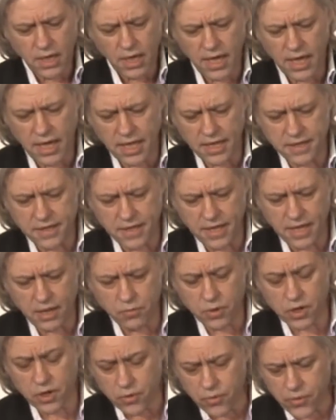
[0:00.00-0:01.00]
And
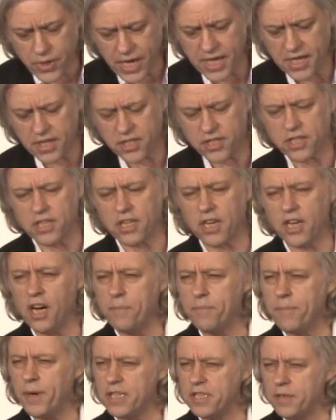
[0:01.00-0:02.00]
we were raided a
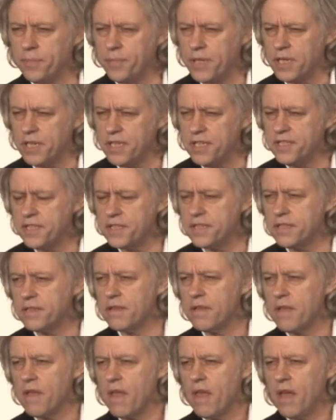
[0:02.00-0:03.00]
lot by the police.
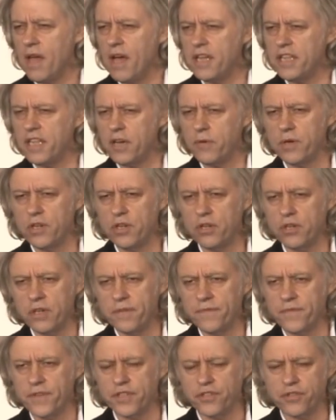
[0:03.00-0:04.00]
They were
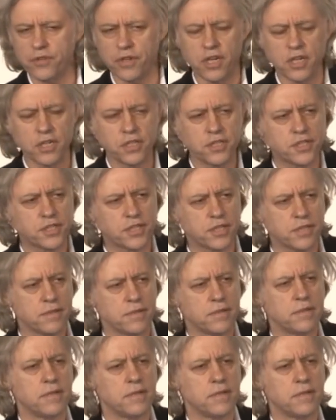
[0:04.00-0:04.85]
looking for drugs.